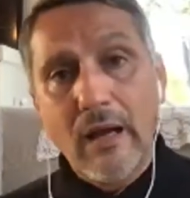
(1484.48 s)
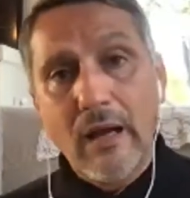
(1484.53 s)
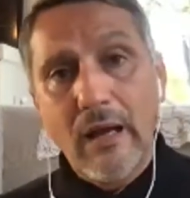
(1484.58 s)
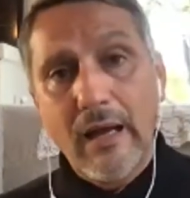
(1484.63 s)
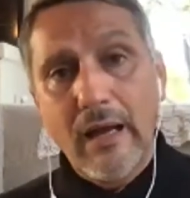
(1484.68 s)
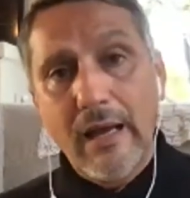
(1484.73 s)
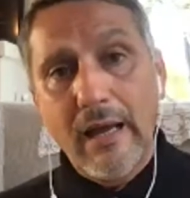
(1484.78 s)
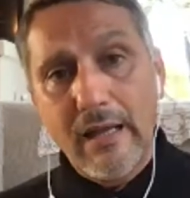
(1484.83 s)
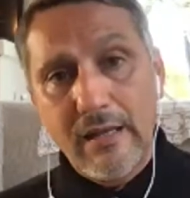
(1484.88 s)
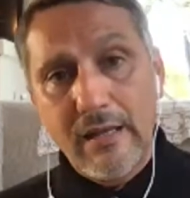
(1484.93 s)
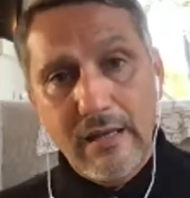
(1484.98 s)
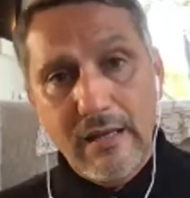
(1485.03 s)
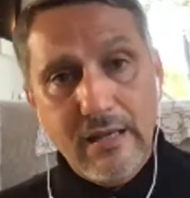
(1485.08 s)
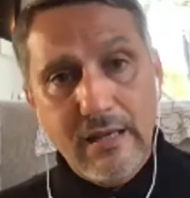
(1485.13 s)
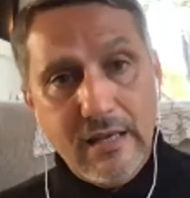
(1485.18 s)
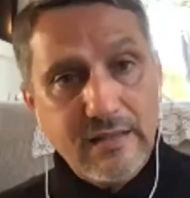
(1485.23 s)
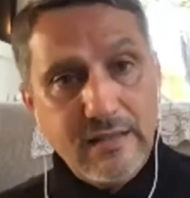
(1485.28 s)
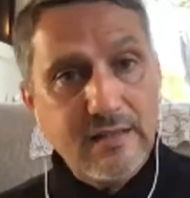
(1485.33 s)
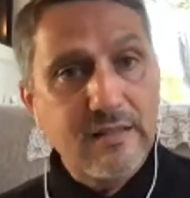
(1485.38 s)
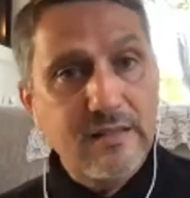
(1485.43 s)
and in
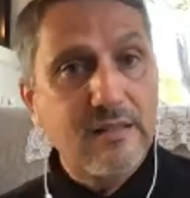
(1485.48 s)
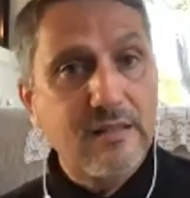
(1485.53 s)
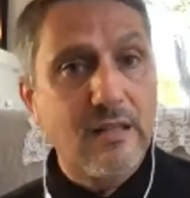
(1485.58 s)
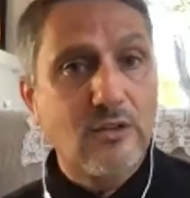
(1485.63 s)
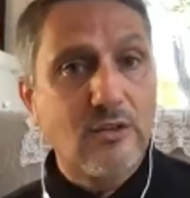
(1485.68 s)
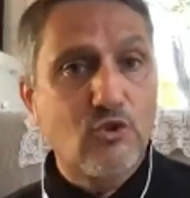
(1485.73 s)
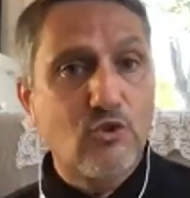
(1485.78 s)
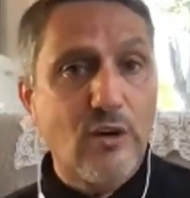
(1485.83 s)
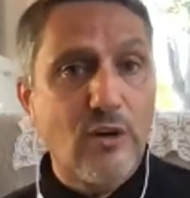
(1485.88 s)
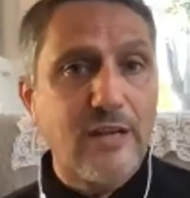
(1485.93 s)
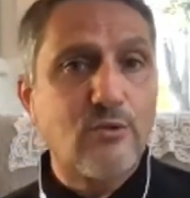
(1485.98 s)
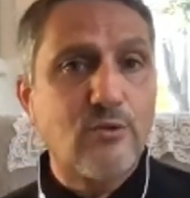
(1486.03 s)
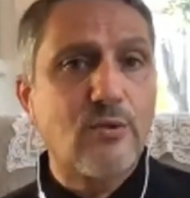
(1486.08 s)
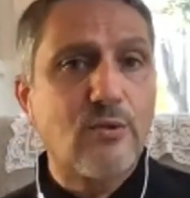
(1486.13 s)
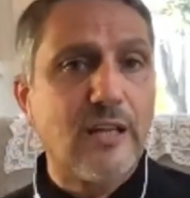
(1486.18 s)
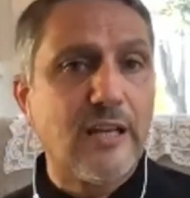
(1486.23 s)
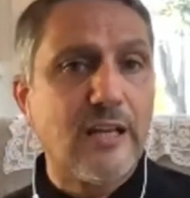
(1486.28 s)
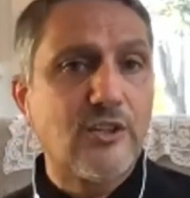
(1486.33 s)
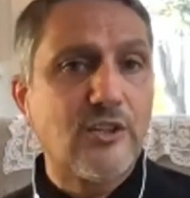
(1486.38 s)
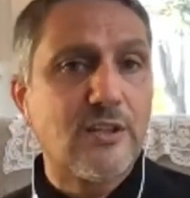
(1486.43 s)
the trade
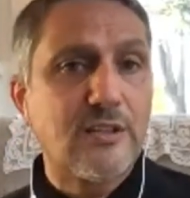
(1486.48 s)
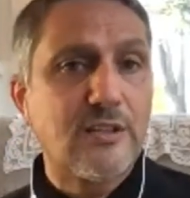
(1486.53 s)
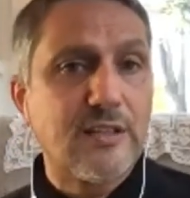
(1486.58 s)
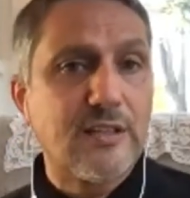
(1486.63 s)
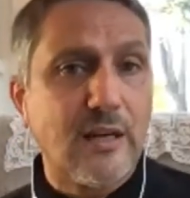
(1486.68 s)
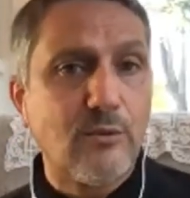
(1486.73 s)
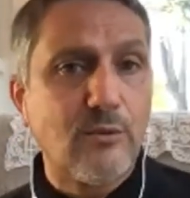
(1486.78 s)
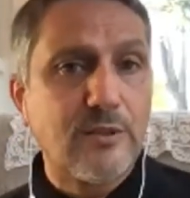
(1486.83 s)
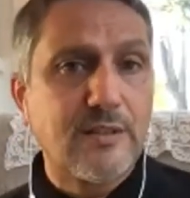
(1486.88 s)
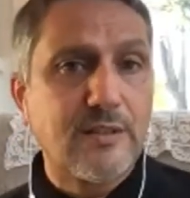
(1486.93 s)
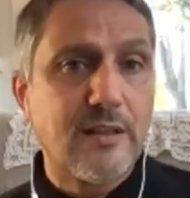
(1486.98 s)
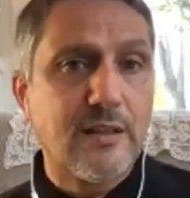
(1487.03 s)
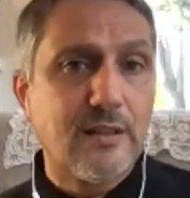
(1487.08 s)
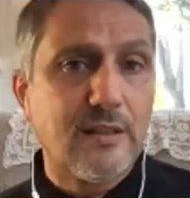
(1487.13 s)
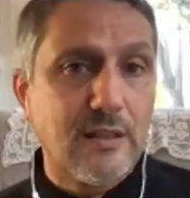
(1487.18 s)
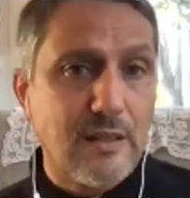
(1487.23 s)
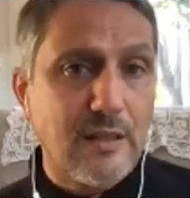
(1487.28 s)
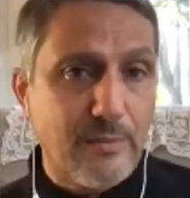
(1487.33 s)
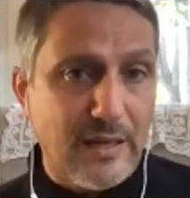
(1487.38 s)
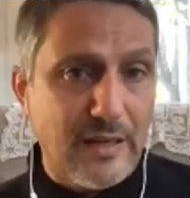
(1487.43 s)
relations, I would say
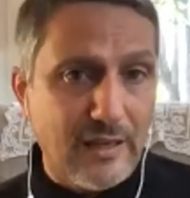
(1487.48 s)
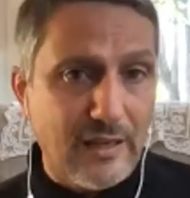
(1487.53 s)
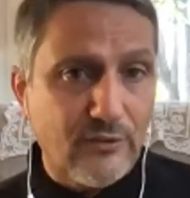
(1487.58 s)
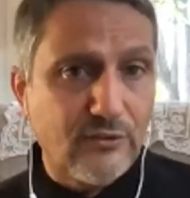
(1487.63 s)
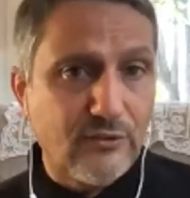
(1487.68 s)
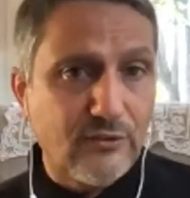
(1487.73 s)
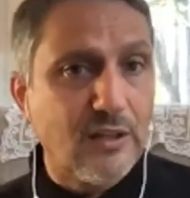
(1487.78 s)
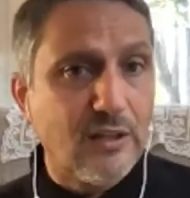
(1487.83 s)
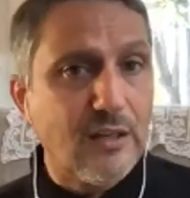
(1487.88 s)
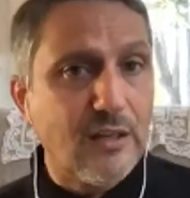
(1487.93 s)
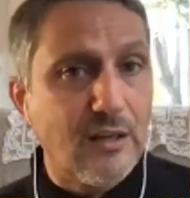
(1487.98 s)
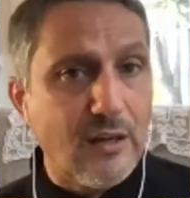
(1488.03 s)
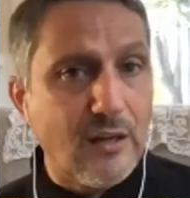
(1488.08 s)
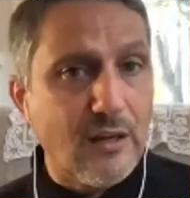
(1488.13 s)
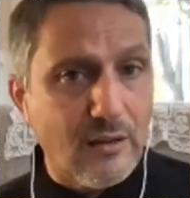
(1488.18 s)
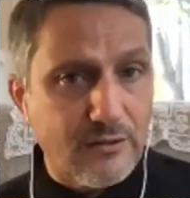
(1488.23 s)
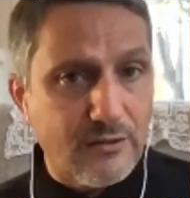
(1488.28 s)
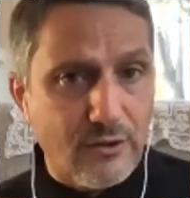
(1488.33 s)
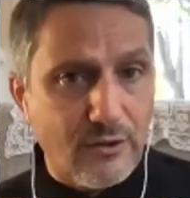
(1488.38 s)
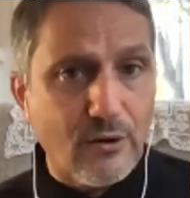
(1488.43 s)
that the Palestinian
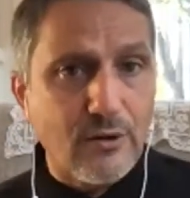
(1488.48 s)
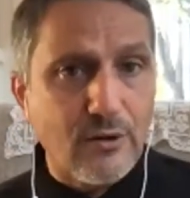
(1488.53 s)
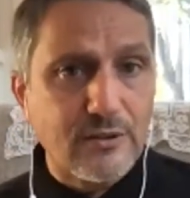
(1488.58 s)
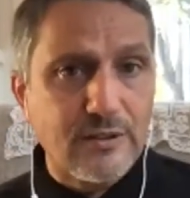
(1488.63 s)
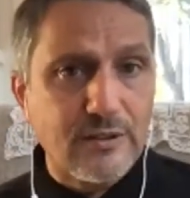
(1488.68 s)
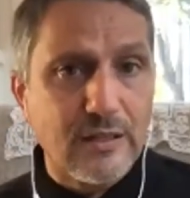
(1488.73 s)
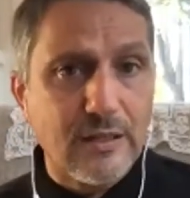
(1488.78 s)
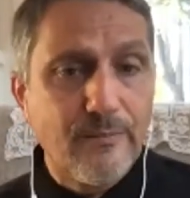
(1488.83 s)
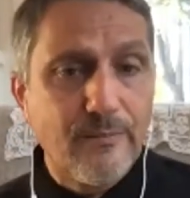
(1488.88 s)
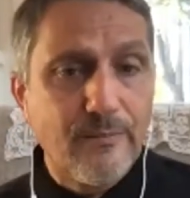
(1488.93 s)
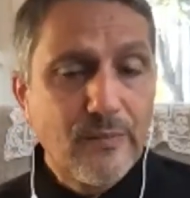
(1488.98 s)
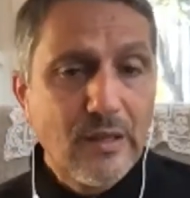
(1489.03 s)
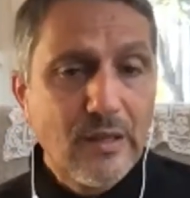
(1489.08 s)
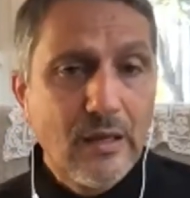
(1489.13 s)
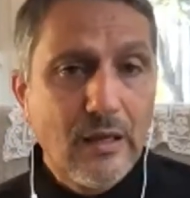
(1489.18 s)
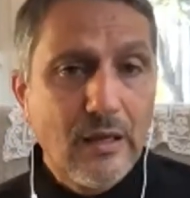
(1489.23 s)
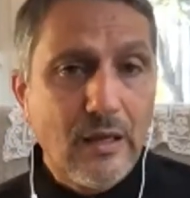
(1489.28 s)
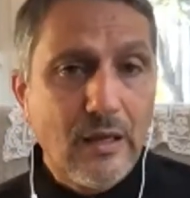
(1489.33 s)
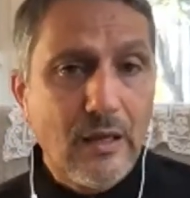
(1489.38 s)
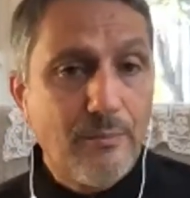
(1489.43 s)
Authority
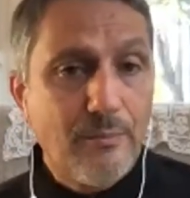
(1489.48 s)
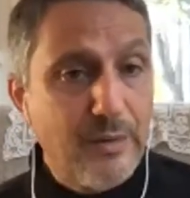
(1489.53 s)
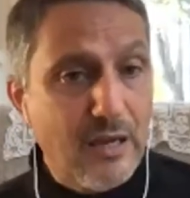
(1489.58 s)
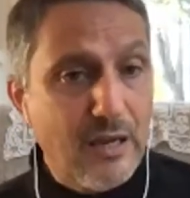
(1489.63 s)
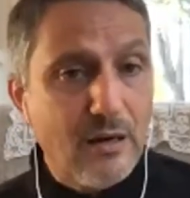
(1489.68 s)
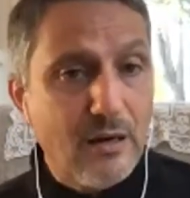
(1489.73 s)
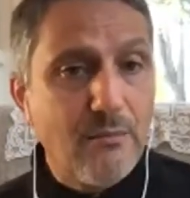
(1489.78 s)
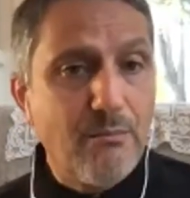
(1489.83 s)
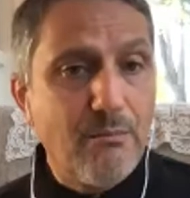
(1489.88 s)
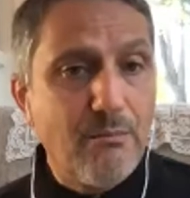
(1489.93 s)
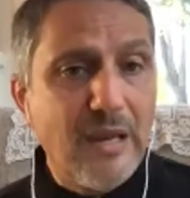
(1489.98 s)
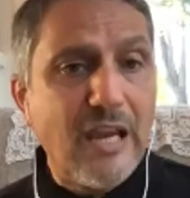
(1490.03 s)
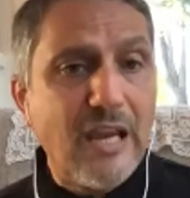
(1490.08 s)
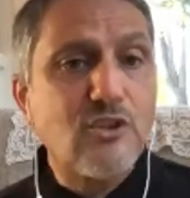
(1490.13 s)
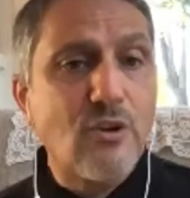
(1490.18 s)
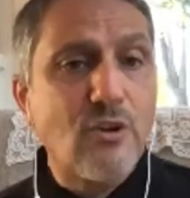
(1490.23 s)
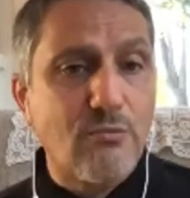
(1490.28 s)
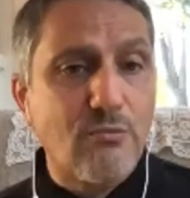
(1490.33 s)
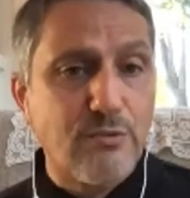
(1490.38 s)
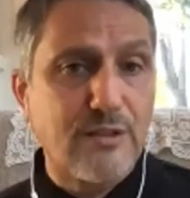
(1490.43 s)
bear
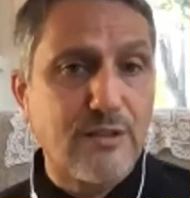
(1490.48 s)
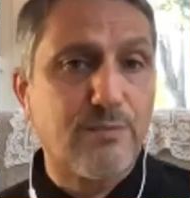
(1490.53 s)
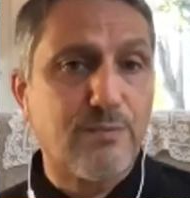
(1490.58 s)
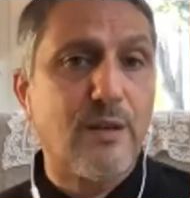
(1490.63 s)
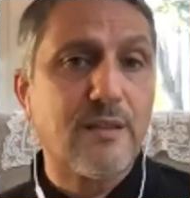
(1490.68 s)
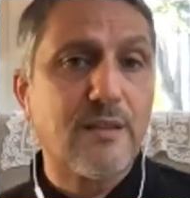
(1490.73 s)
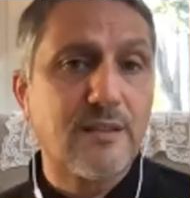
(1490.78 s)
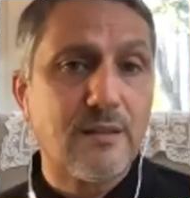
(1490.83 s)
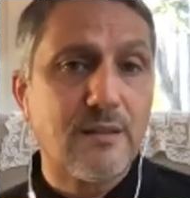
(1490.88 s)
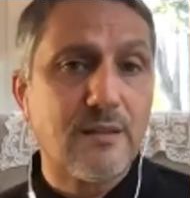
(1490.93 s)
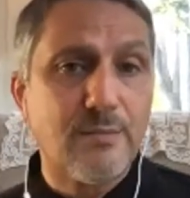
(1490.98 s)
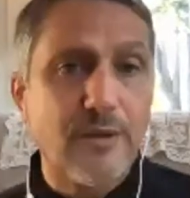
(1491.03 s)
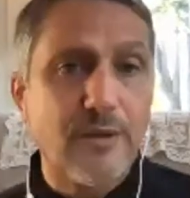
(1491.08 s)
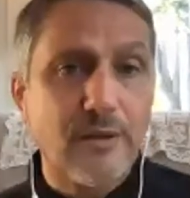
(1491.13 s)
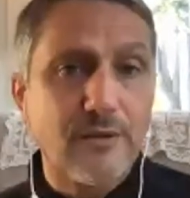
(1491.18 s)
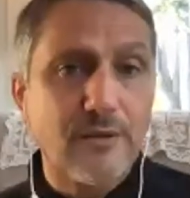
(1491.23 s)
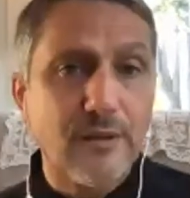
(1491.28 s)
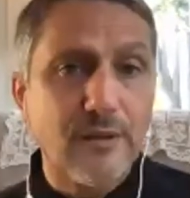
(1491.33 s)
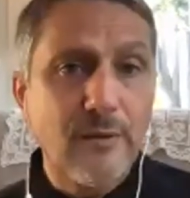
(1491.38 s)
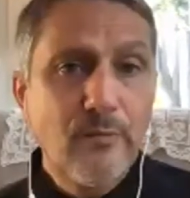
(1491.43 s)
major
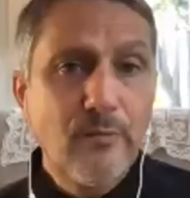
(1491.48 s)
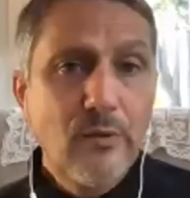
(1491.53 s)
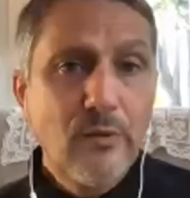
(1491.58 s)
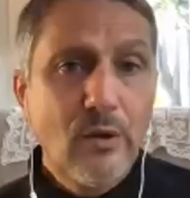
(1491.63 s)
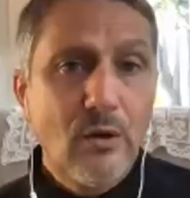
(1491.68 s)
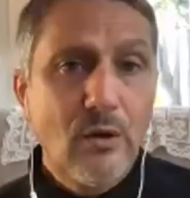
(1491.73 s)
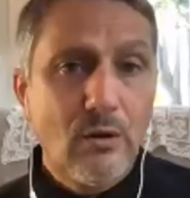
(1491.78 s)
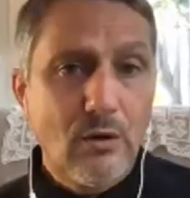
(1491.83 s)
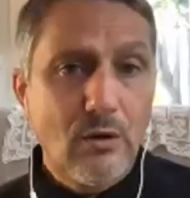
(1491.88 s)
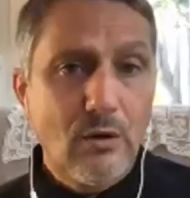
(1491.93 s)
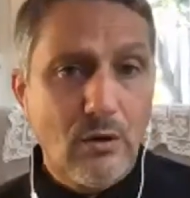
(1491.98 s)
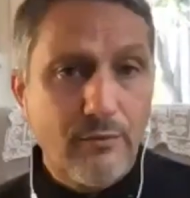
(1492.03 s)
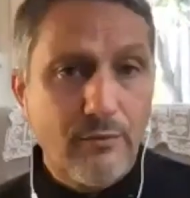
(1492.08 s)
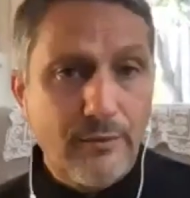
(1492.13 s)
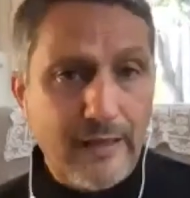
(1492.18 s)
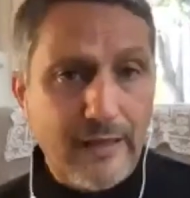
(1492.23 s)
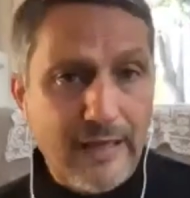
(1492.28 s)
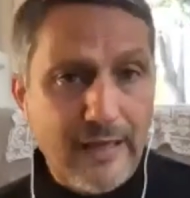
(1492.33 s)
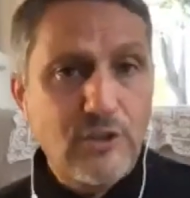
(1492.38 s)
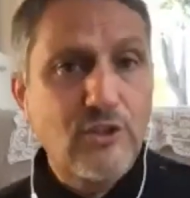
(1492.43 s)
responsibility of
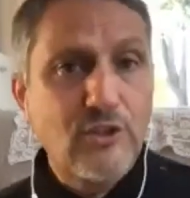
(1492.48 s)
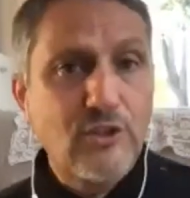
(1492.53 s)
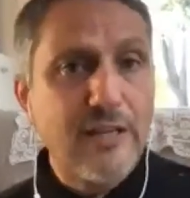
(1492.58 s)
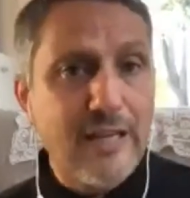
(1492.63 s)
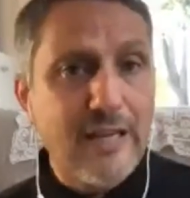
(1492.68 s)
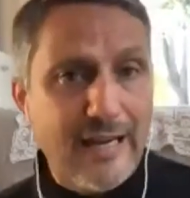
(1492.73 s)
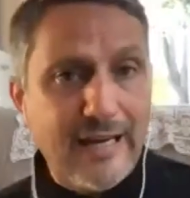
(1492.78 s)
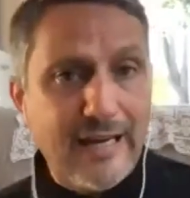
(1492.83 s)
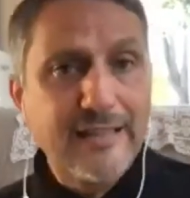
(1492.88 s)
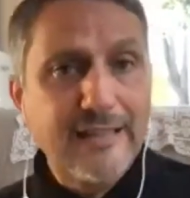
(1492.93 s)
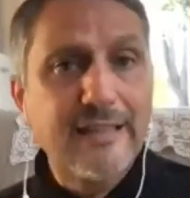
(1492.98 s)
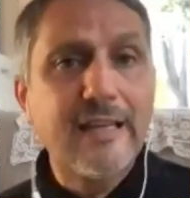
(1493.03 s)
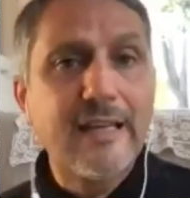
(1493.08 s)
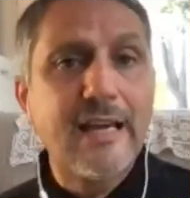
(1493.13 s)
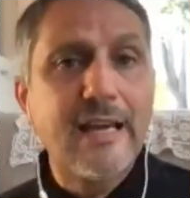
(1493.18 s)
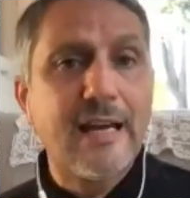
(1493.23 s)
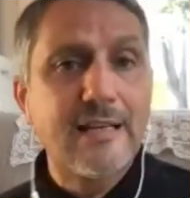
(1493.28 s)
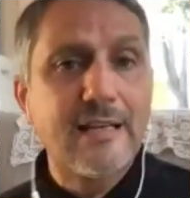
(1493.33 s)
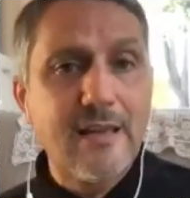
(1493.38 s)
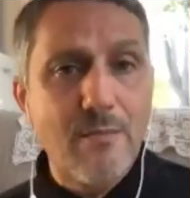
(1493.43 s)
actually acting
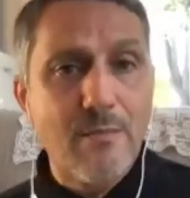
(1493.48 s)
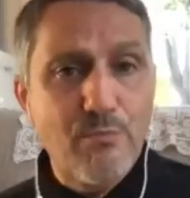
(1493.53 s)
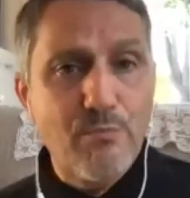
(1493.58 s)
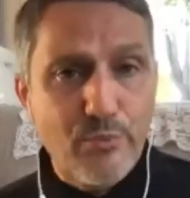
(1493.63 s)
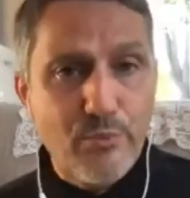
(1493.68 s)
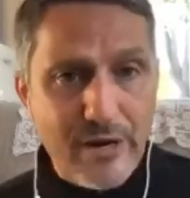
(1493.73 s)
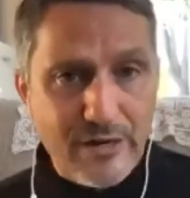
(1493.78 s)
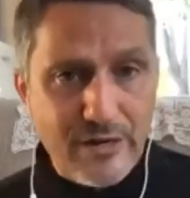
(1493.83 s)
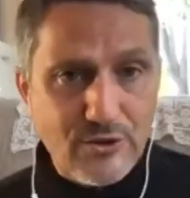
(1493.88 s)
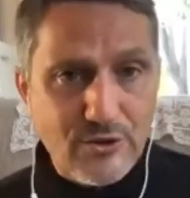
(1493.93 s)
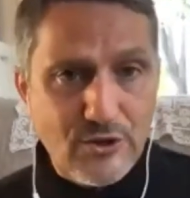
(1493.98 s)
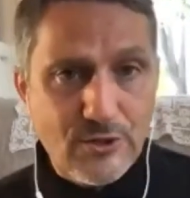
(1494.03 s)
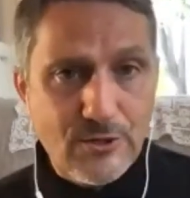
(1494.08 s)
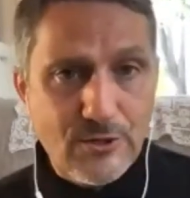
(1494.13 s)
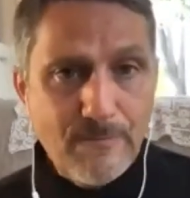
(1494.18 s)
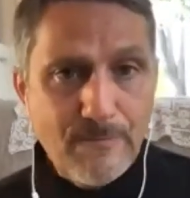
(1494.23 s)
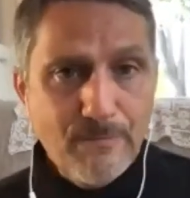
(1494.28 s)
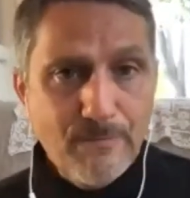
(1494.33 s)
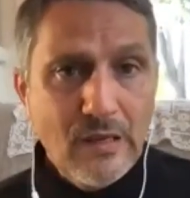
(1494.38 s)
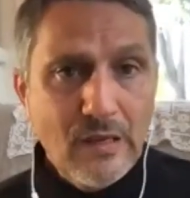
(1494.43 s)
as a bridge